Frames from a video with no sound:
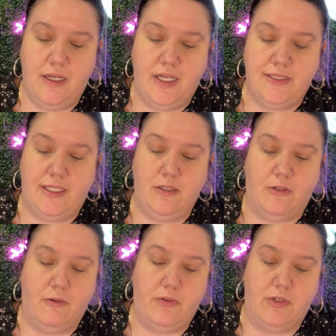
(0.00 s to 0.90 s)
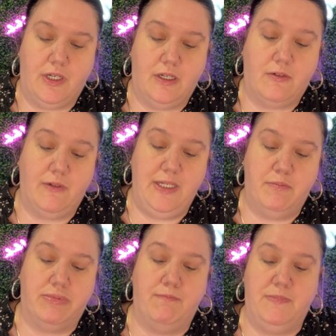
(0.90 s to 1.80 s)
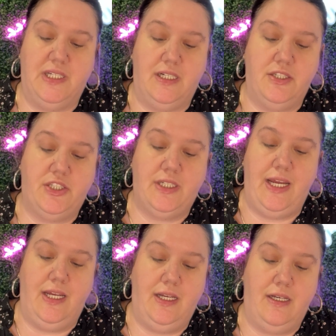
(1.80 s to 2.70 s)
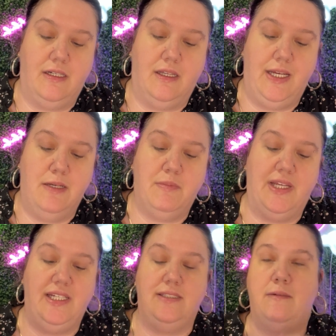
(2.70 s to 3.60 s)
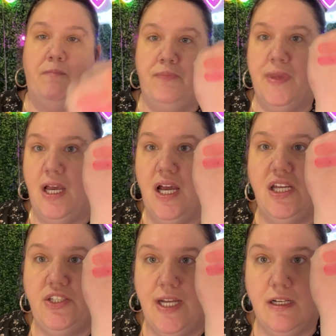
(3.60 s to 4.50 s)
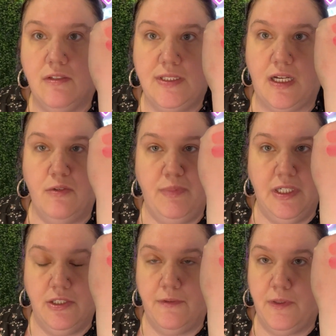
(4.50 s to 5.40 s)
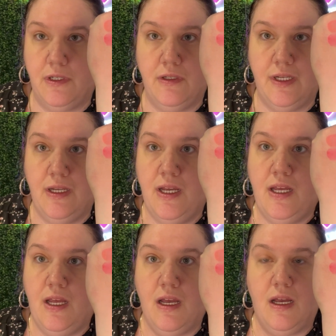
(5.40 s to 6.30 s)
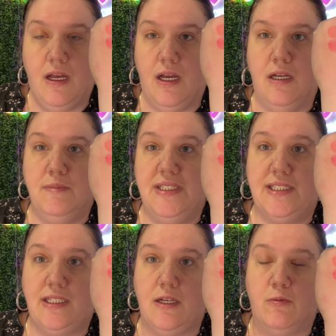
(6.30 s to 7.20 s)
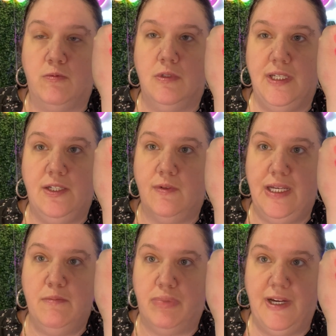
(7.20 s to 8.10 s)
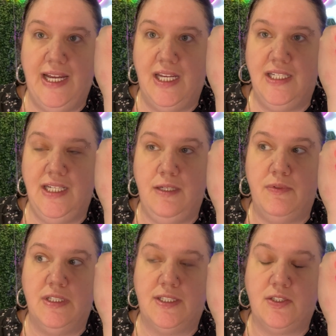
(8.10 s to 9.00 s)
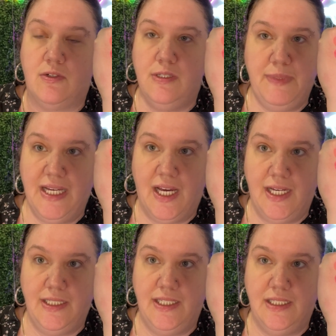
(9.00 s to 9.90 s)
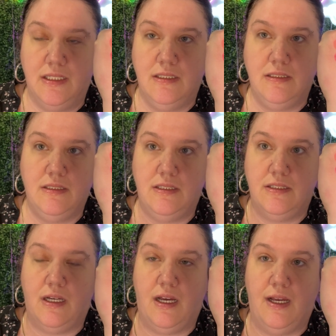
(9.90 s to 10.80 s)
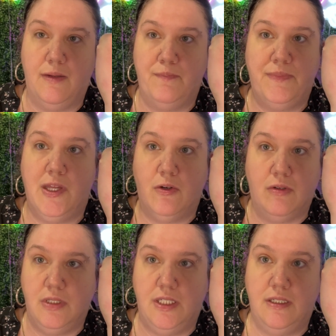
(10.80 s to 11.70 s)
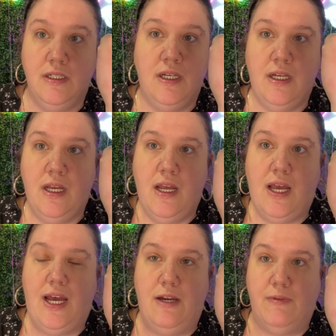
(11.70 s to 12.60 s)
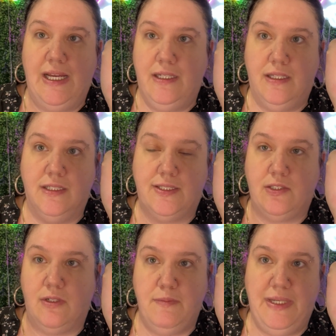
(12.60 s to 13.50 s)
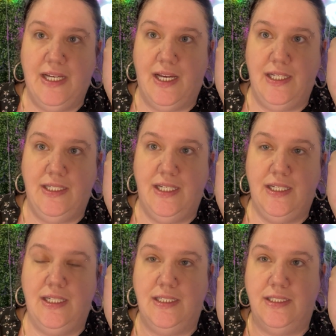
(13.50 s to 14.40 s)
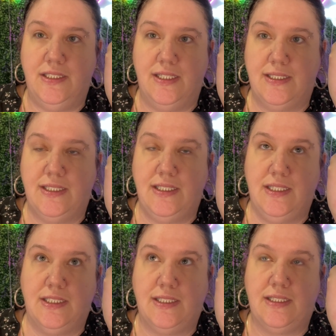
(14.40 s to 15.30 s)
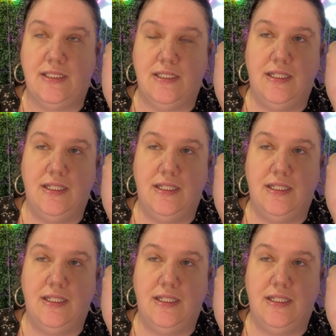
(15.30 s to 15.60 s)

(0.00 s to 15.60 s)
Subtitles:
It's an overall great blush. And Glam Light eyeshadows are beautiful. It's a really great brand. Even the story behind it, the owner, I read the story behind it, and it's